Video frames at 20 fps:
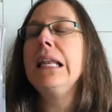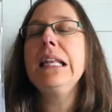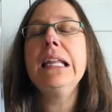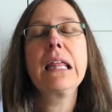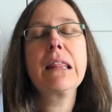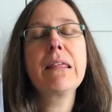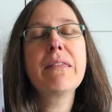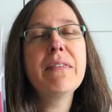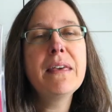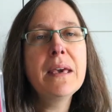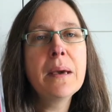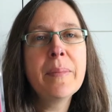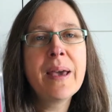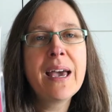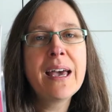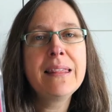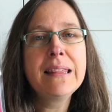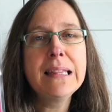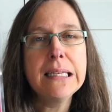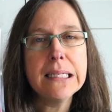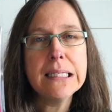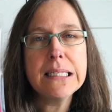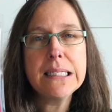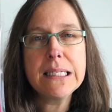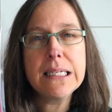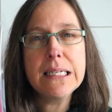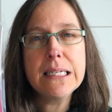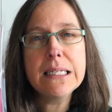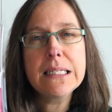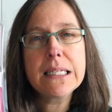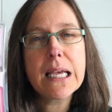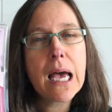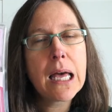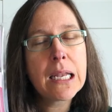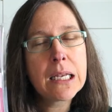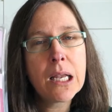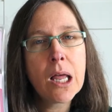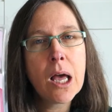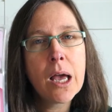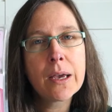Now the thing about this is,
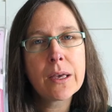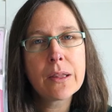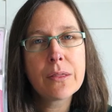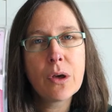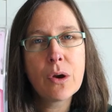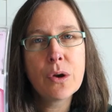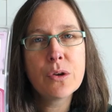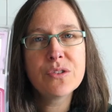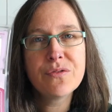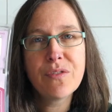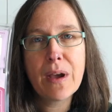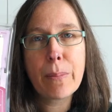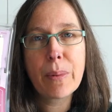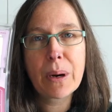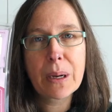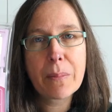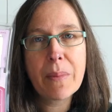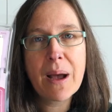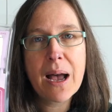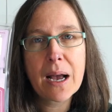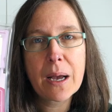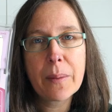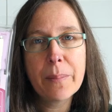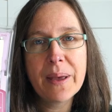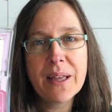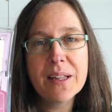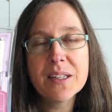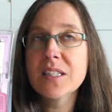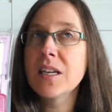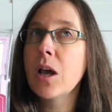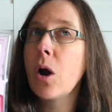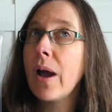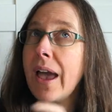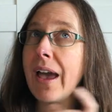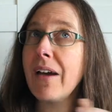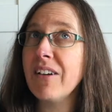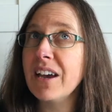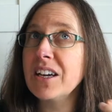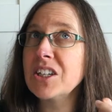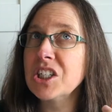unlike those fabric marker pens, now I
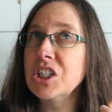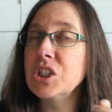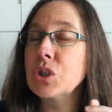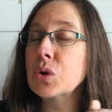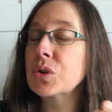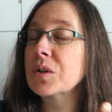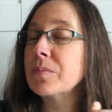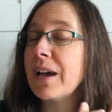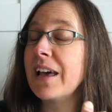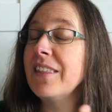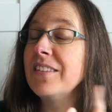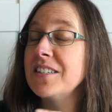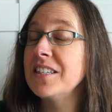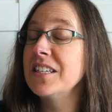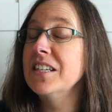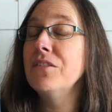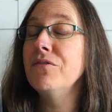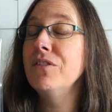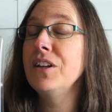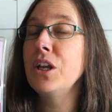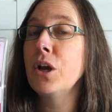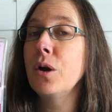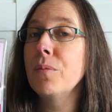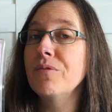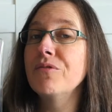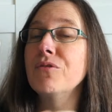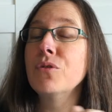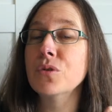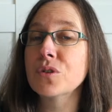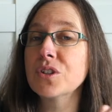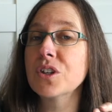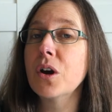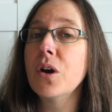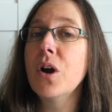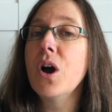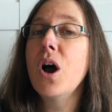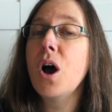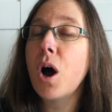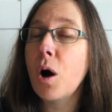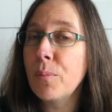have actually talked about this in a video before, so
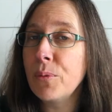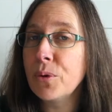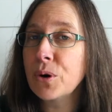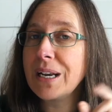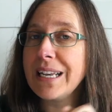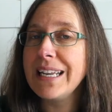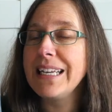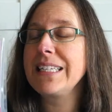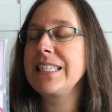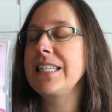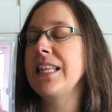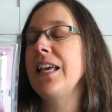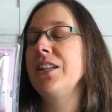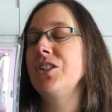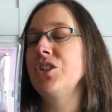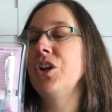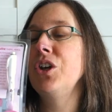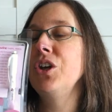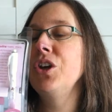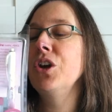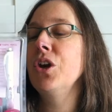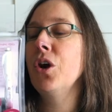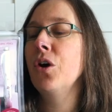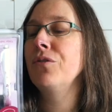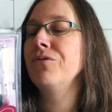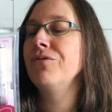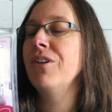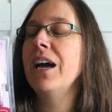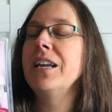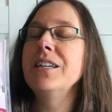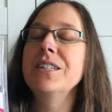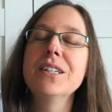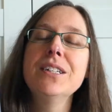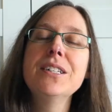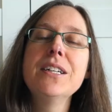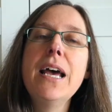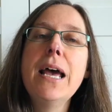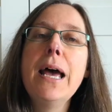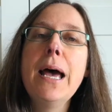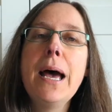I'll put a link to that so you can go and find it.